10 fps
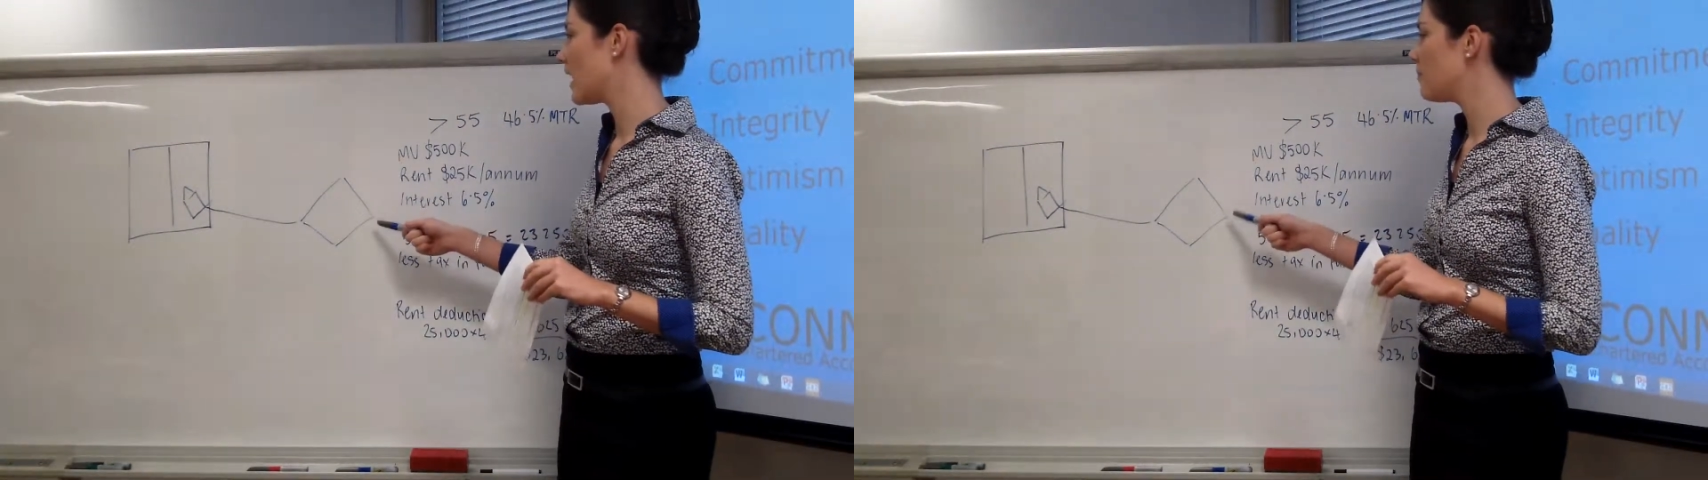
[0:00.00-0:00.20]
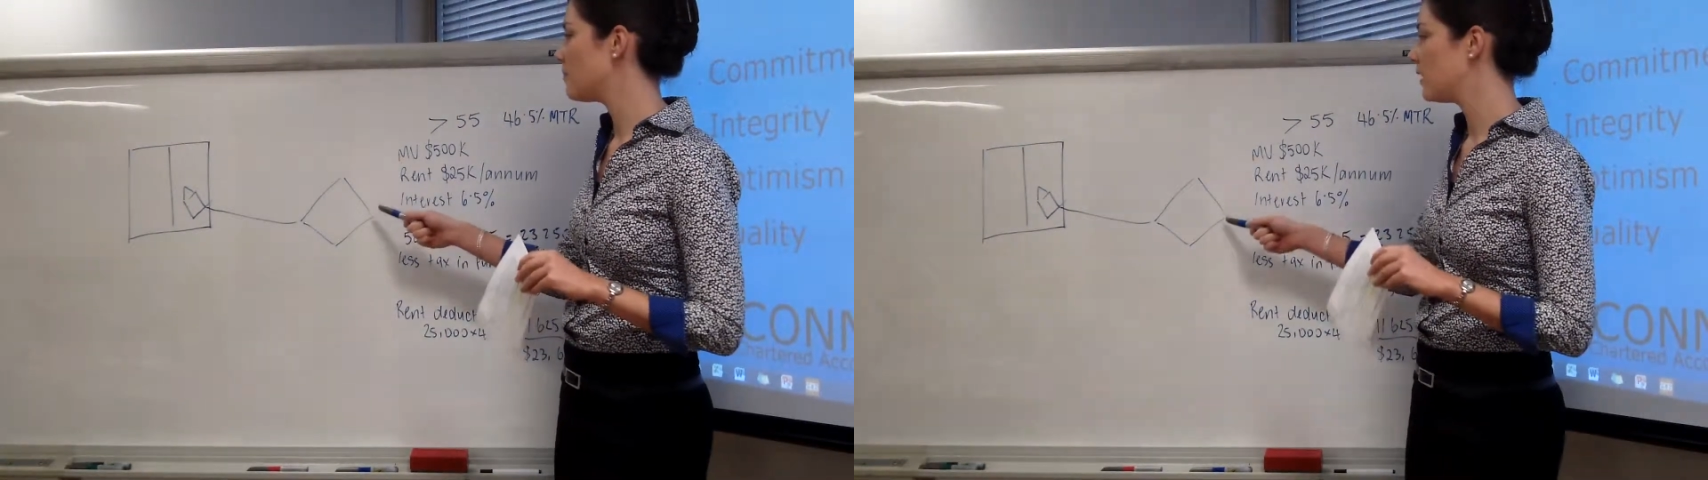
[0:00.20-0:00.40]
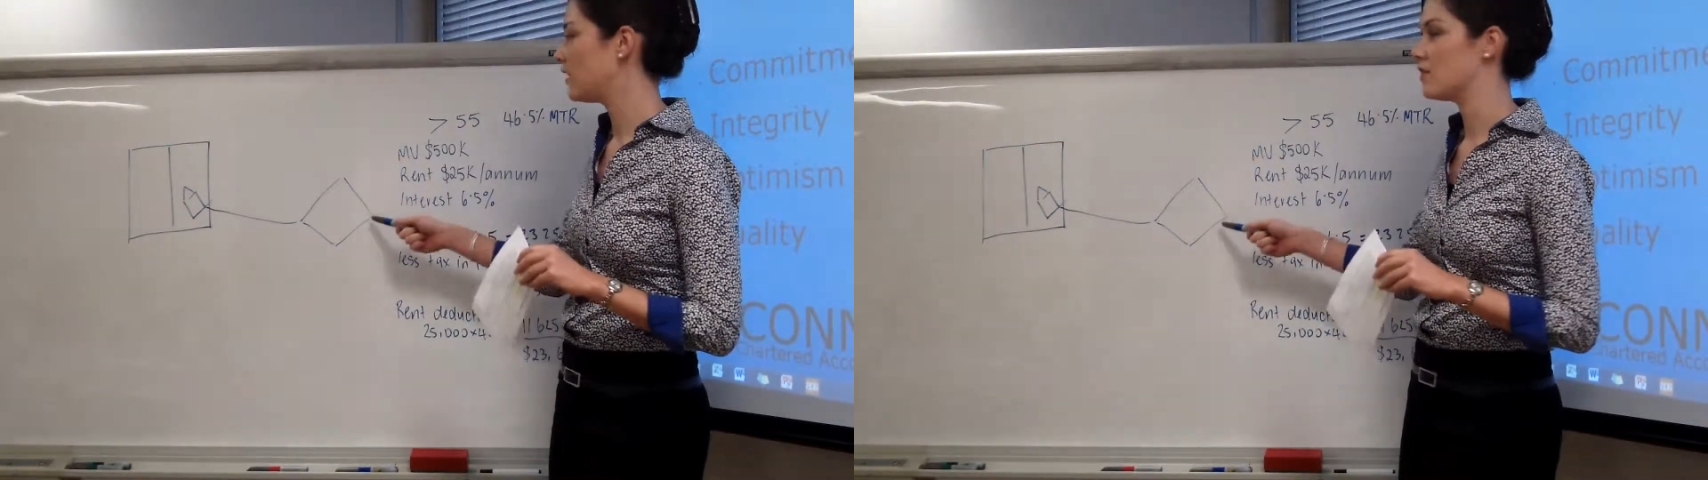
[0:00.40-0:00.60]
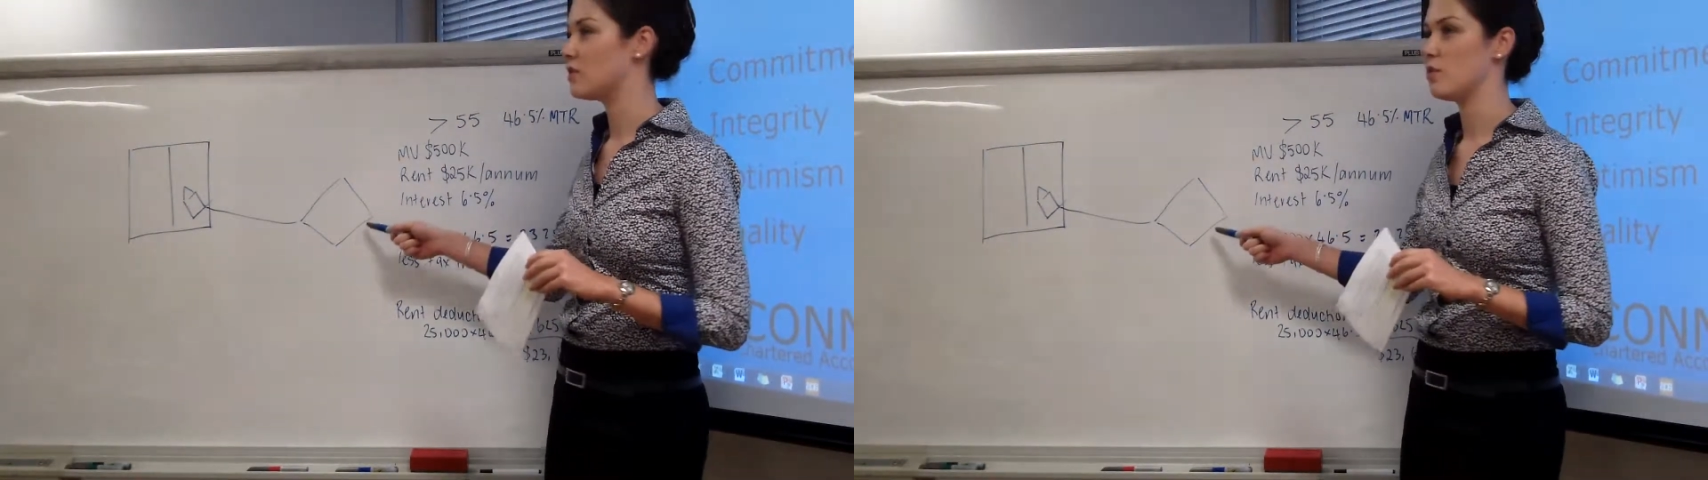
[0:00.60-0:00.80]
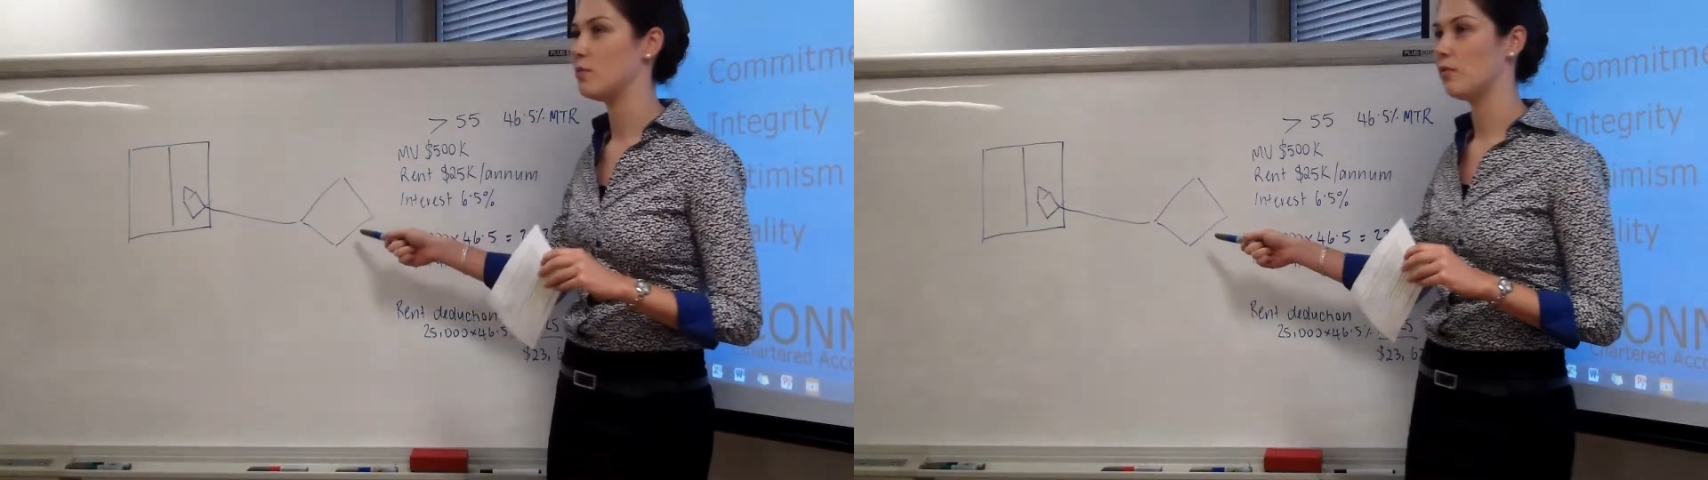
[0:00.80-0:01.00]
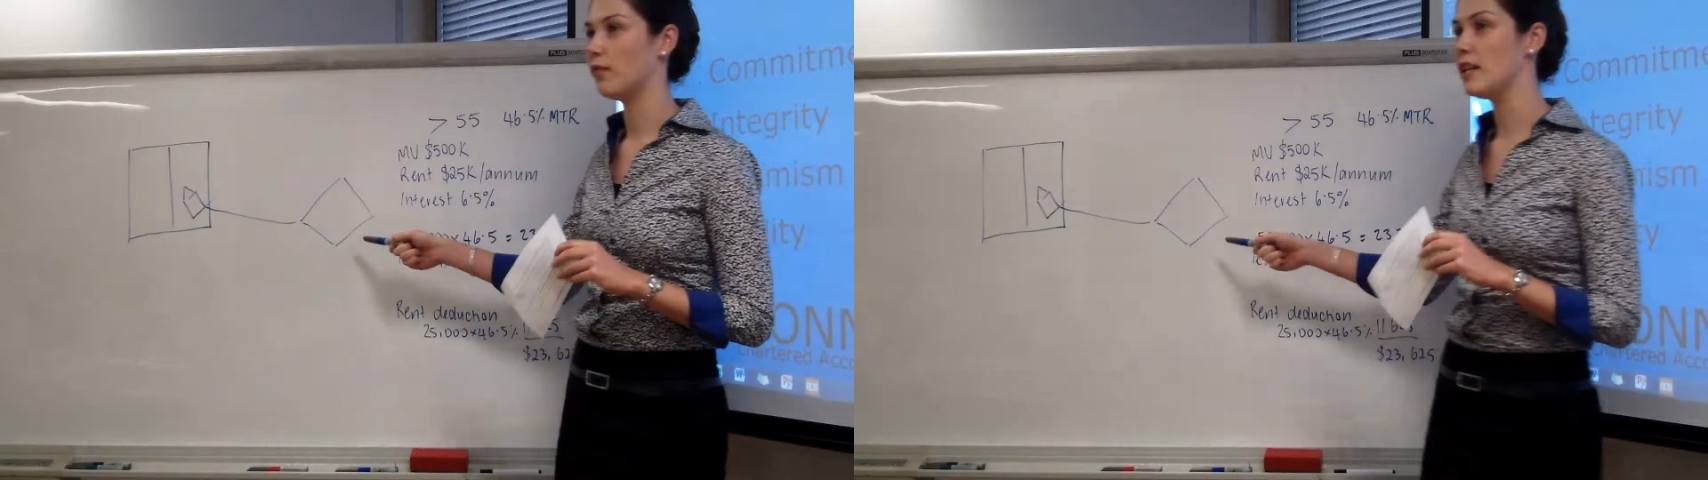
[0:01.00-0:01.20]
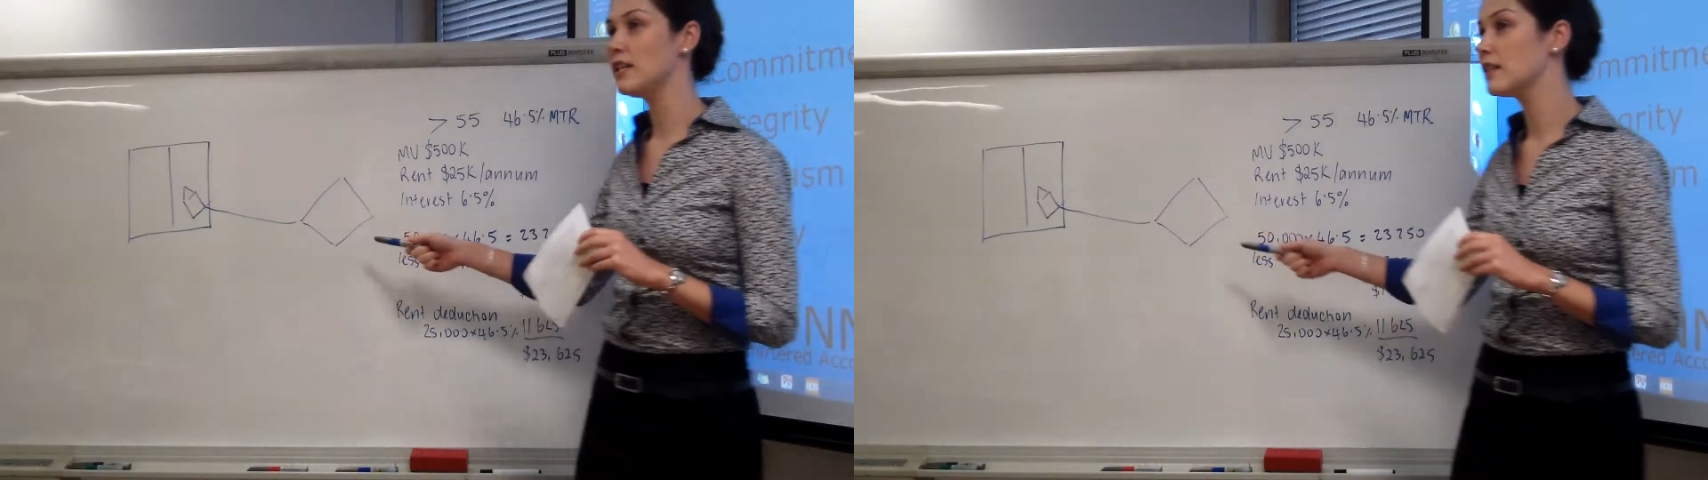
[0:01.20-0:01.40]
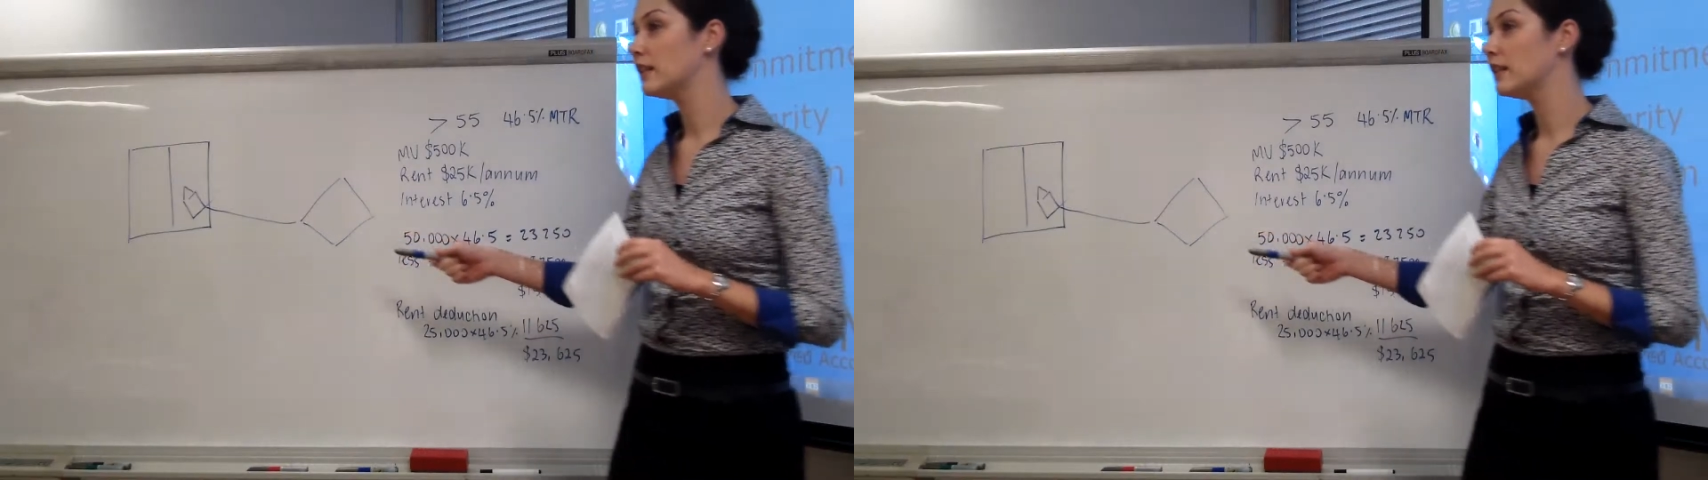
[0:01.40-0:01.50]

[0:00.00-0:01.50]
tap in the super fund,